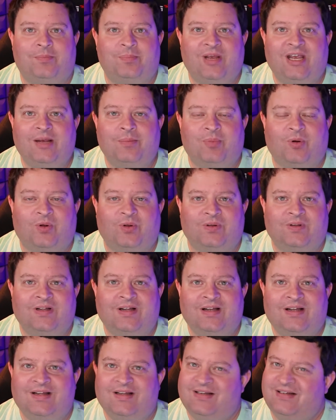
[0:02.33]
of people
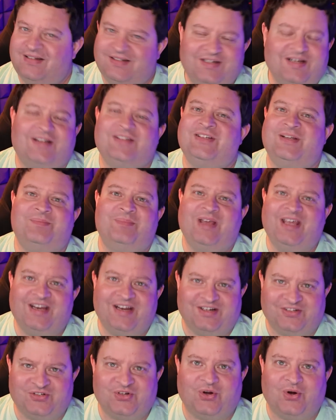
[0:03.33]
doesn't mean
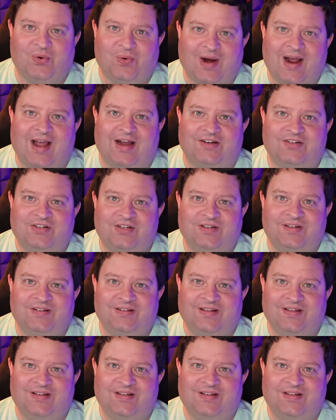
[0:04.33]
it's correct.